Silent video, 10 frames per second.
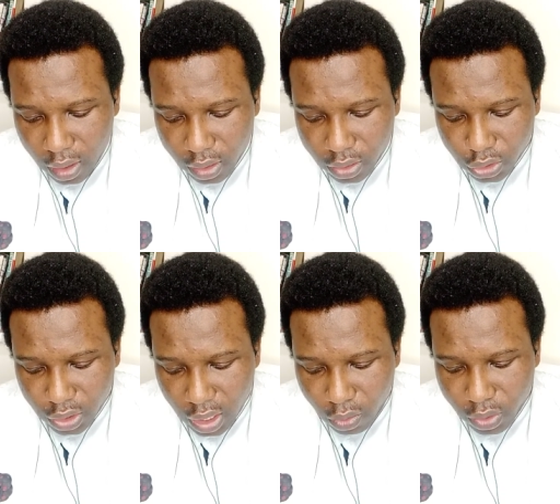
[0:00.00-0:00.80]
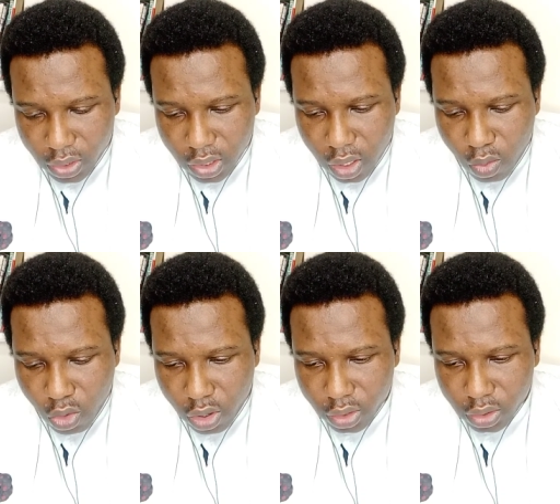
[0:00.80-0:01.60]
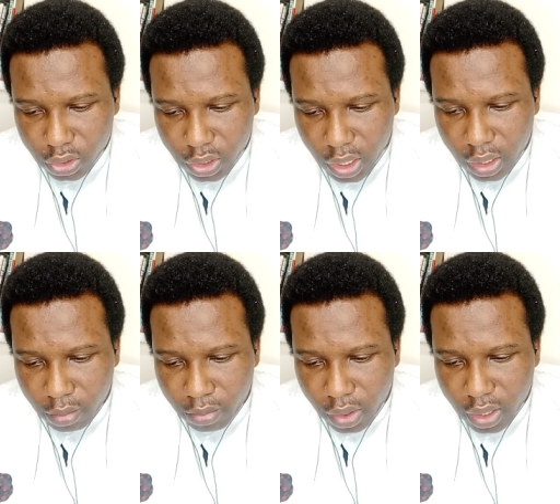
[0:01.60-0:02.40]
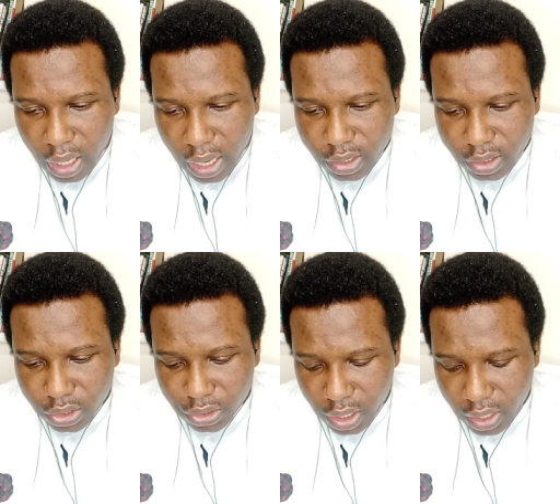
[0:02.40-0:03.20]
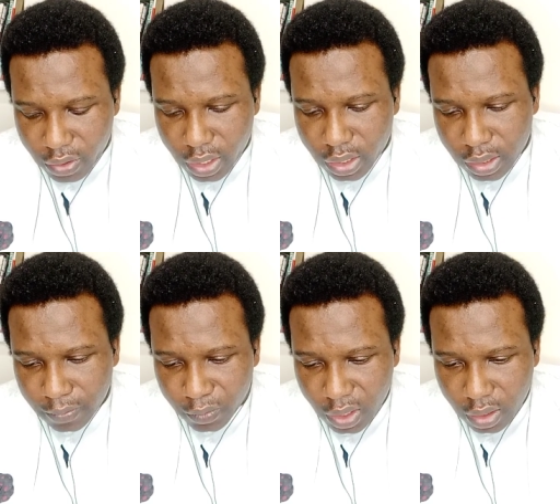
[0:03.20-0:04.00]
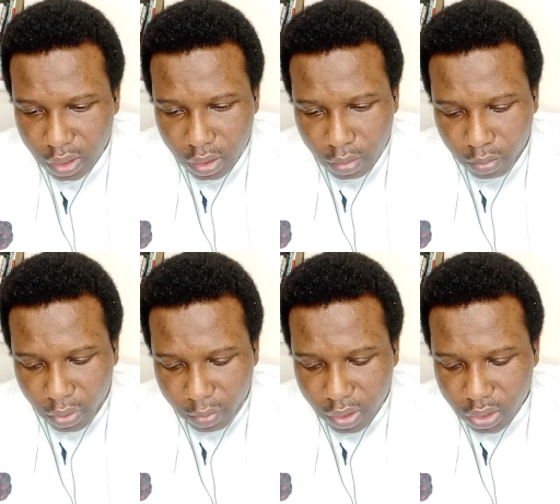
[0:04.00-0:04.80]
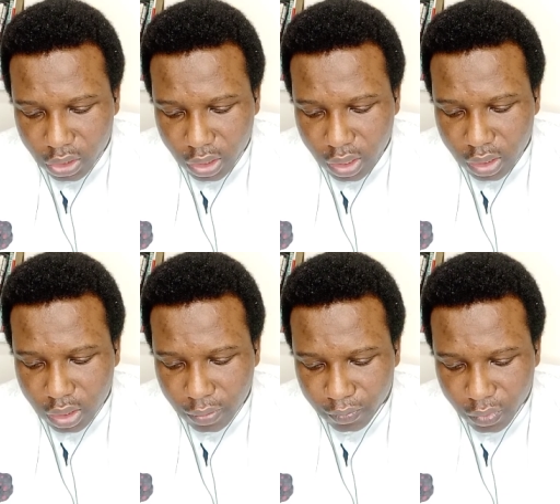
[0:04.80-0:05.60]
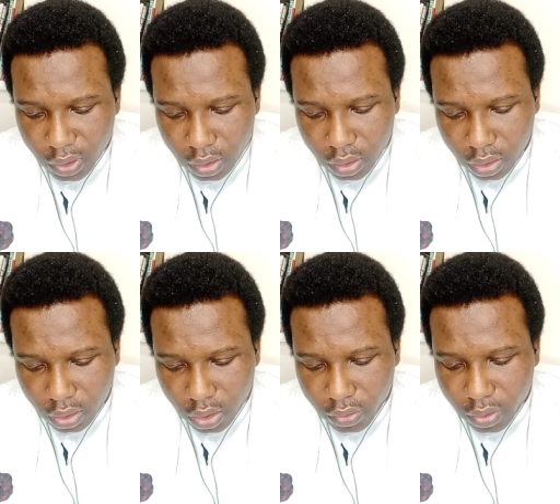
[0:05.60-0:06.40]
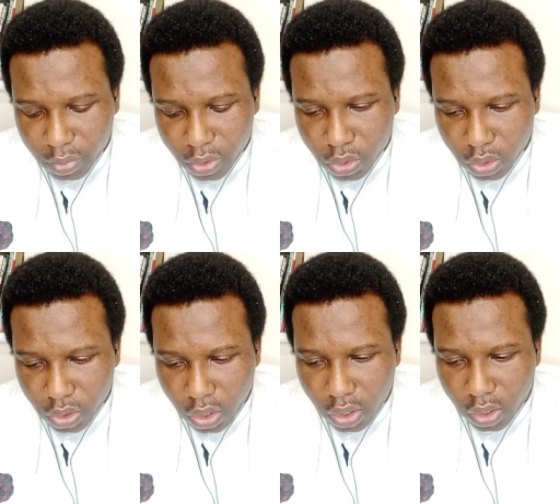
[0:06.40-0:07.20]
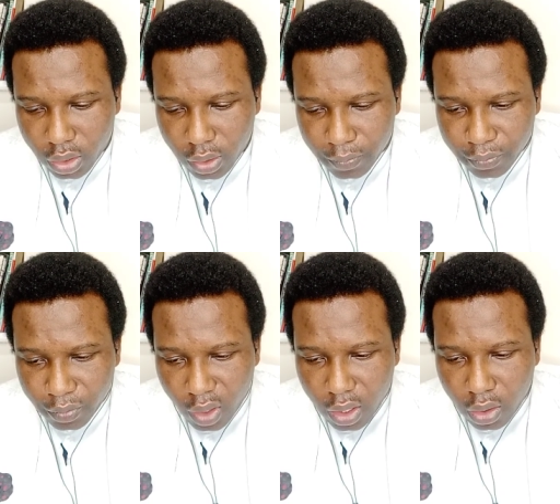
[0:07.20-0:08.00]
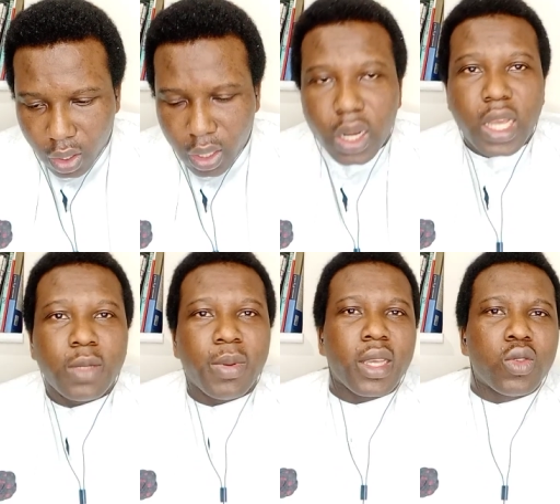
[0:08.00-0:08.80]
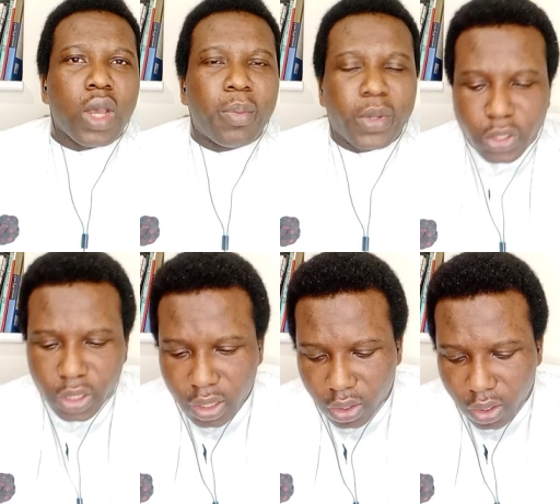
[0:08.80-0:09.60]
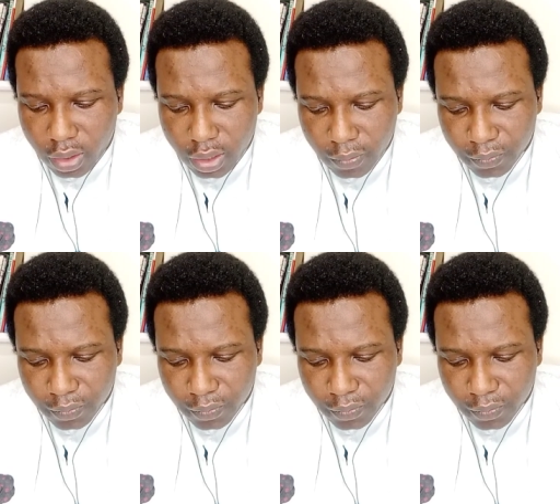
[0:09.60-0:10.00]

Share with someone. Share the broadcast. Share it. Publish it. Glory be to God Okay, let's begin to appreciate the Lord.